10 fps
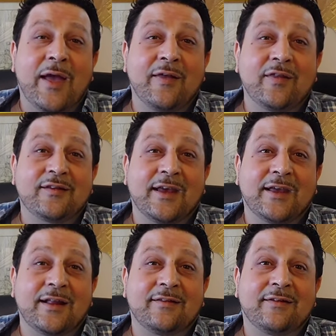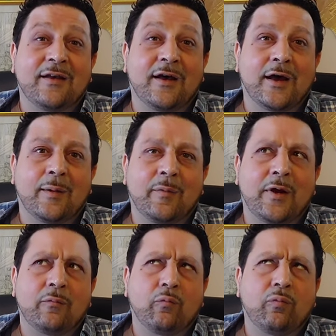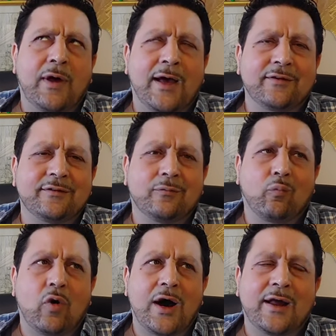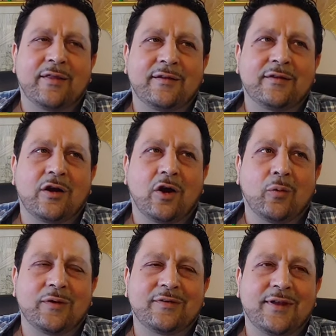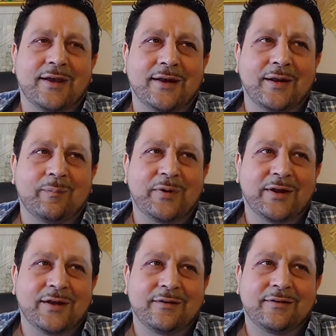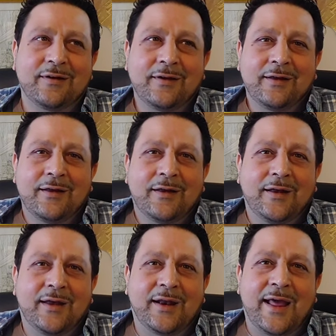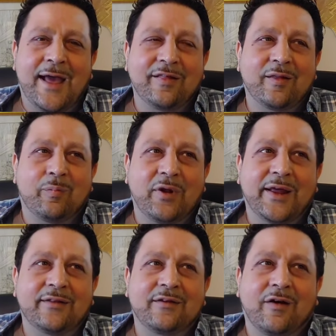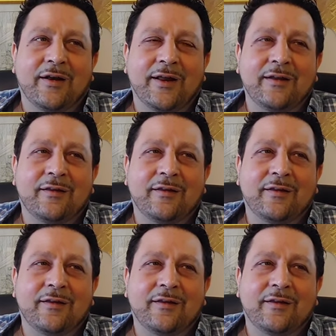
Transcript: and the tickets um, and ask why the car was ticketed because it had the plates on it.